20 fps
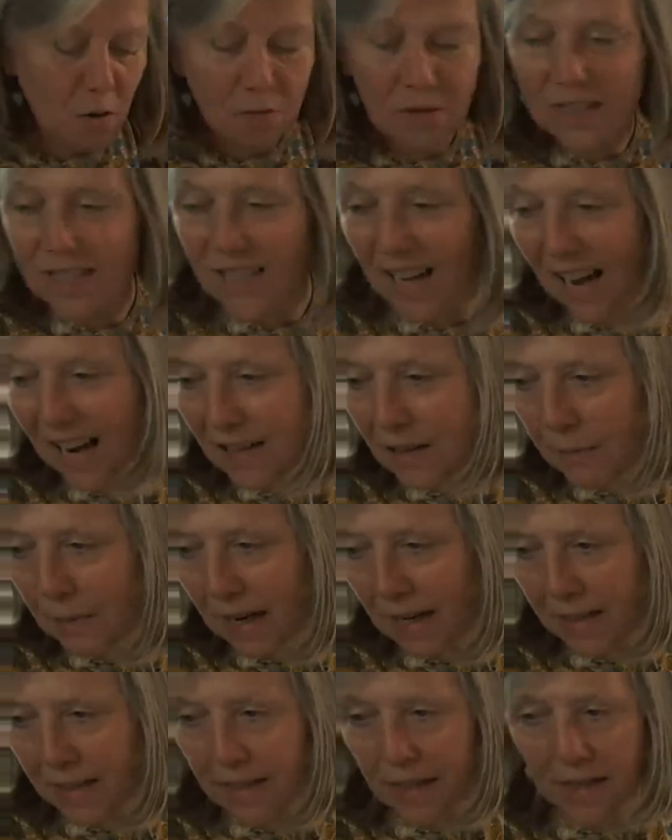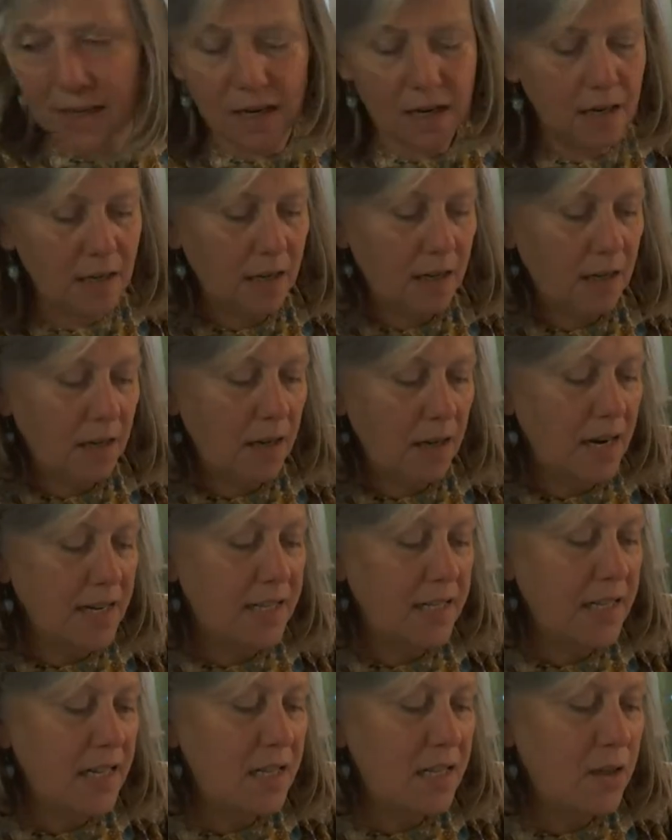contact, Patty.
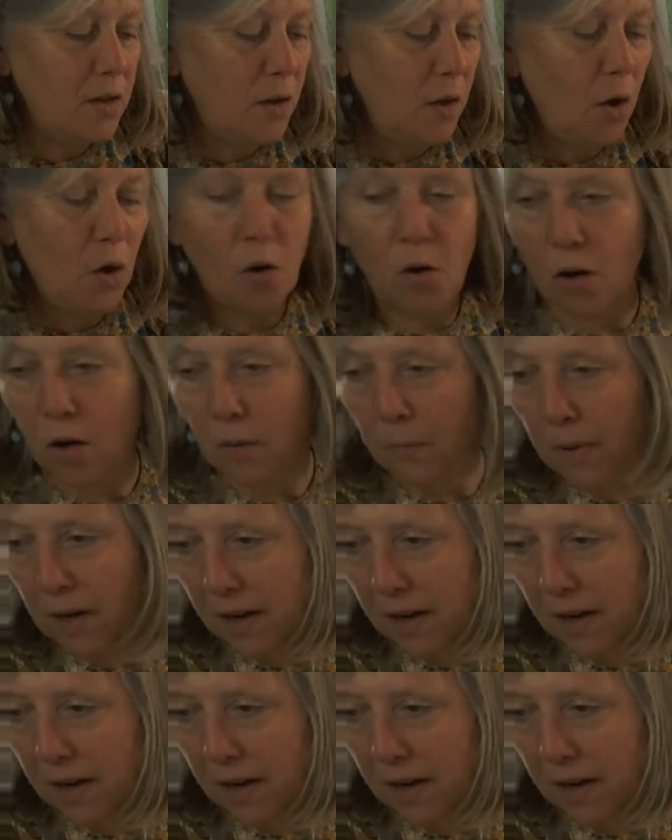I did look,